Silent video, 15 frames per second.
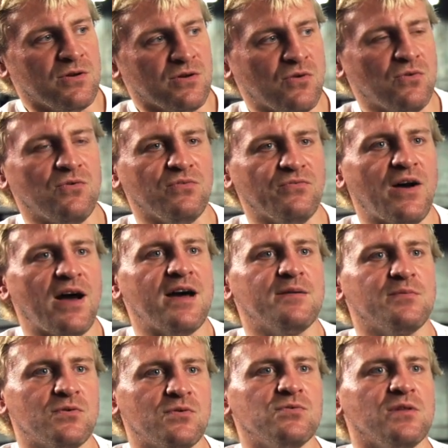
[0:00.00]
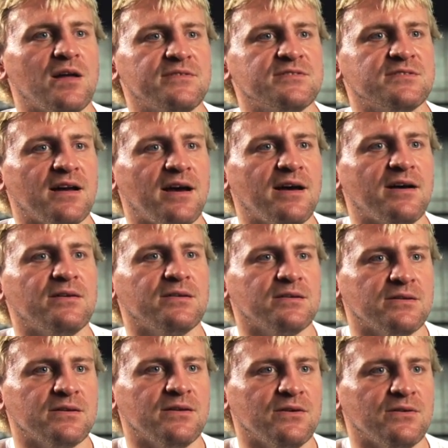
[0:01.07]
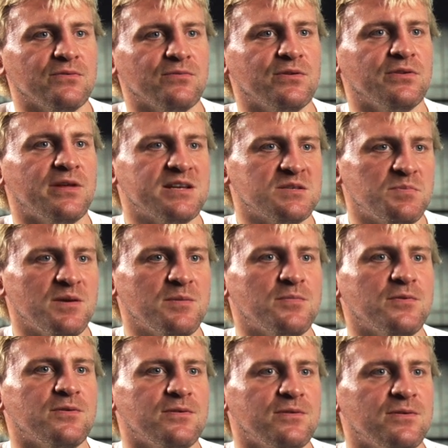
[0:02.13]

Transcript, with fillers: cool vibe, cool lifestyle. You know, real nice people.